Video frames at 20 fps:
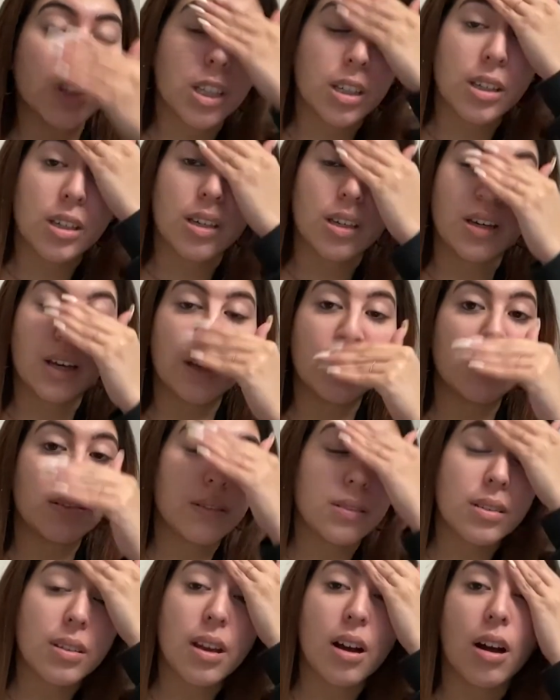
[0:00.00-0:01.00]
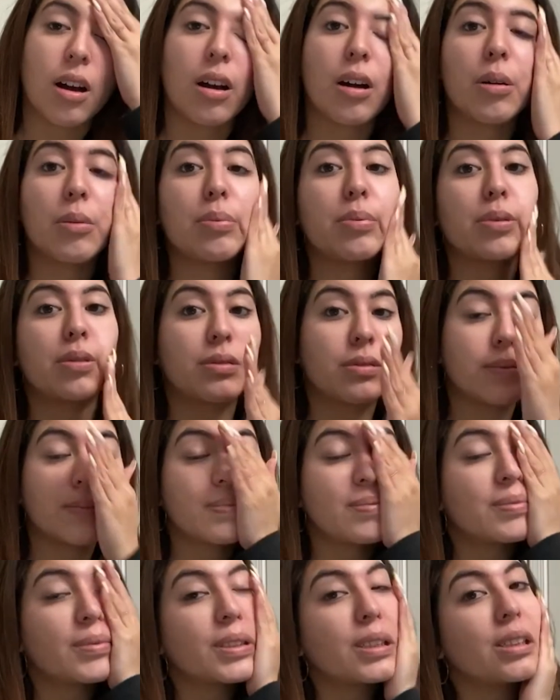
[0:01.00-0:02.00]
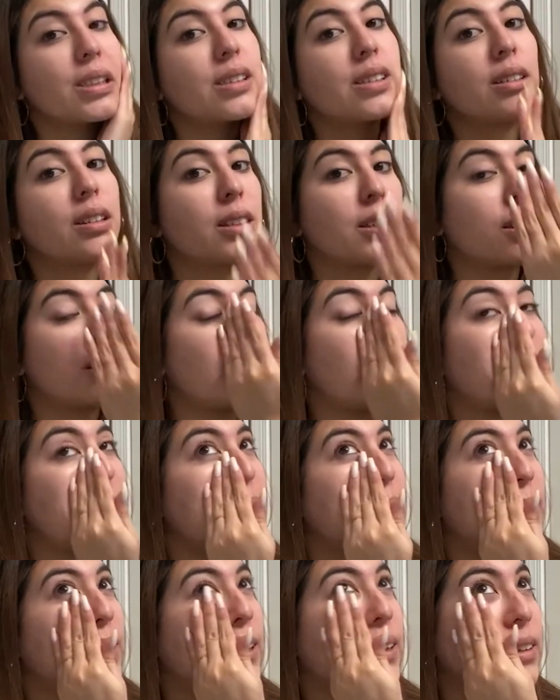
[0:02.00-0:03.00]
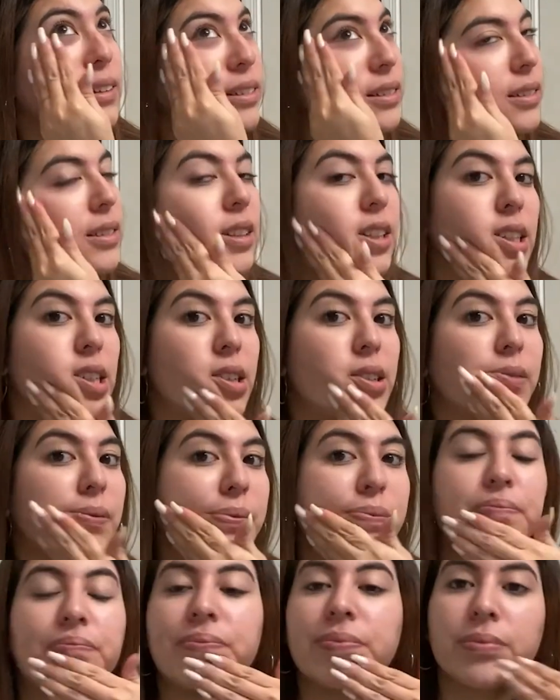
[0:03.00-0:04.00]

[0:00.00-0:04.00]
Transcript: get up and get it done, you know?